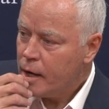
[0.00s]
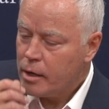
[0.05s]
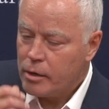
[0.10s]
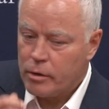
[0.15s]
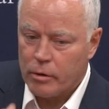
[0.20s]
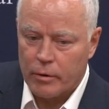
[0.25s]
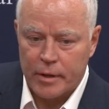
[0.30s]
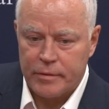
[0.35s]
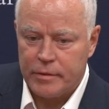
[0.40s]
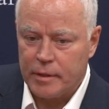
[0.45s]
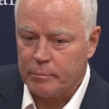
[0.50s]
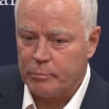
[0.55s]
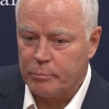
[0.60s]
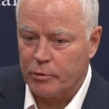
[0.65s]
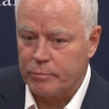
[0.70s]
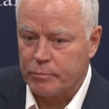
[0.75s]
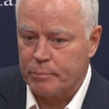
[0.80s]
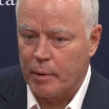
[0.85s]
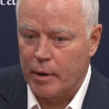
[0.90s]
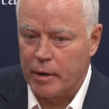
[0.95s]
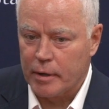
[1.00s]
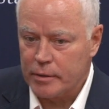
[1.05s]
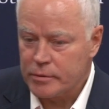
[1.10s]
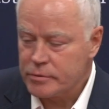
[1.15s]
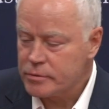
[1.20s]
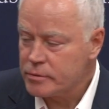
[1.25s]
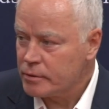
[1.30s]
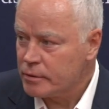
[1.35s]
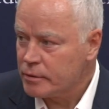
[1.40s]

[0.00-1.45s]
No, I think both parties